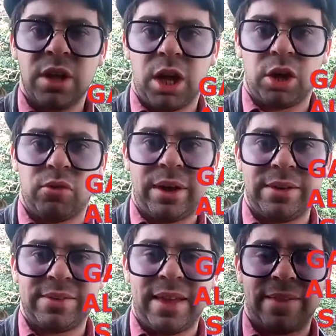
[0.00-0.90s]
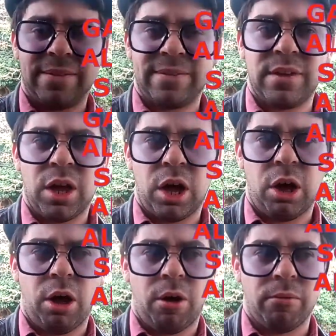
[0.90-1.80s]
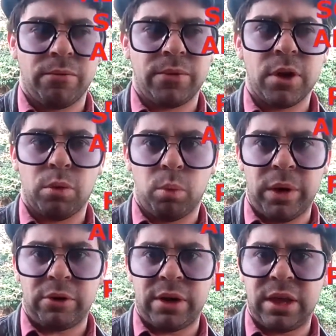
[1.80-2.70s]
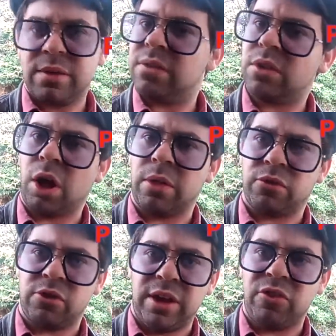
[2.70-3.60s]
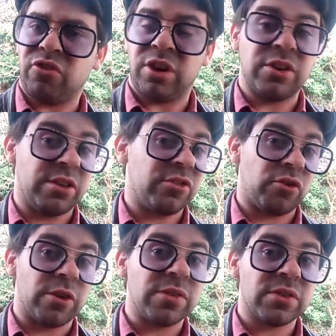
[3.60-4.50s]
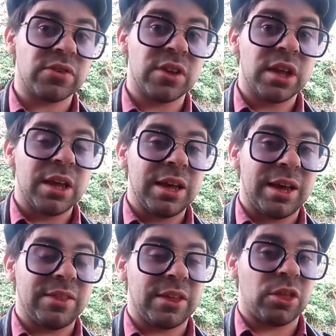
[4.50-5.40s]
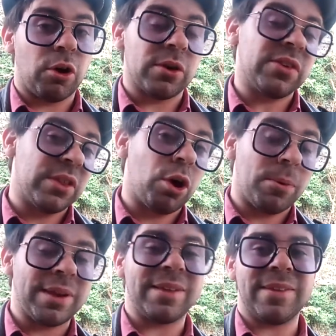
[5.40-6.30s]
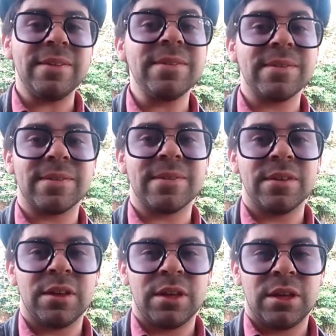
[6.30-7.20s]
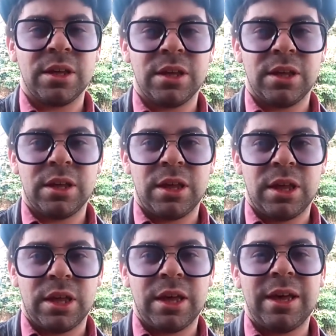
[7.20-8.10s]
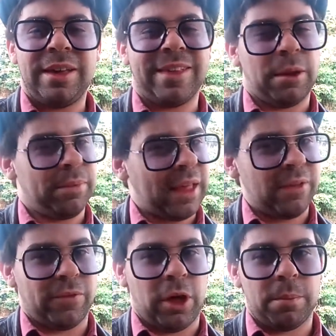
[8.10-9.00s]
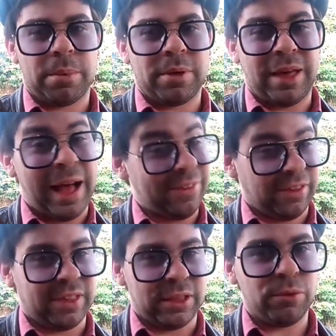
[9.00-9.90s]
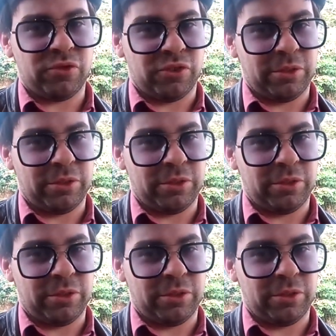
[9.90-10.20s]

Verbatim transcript: a great sense of weariness, consternation, and distrust in the authority that already exists, he set himself up as a solution to